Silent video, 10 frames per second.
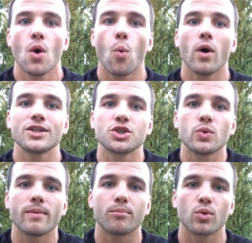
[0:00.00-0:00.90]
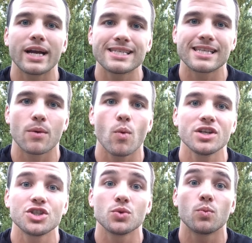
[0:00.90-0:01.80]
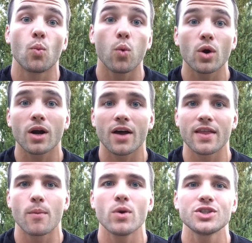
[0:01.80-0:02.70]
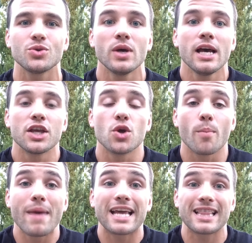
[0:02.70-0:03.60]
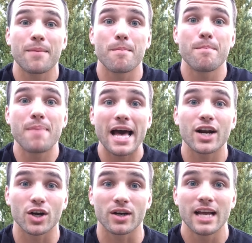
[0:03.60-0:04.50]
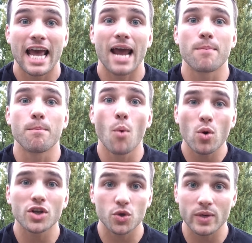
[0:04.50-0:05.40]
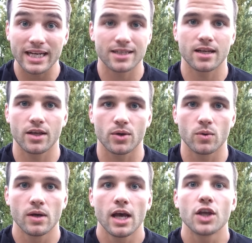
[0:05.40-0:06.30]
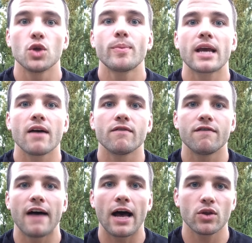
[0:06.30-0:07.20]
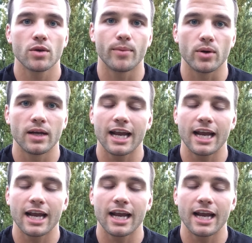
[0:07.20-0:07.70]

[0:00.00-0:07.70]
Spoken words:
Once you embrace them, once you work on them, once you make them better and more unique to you, you become valuable.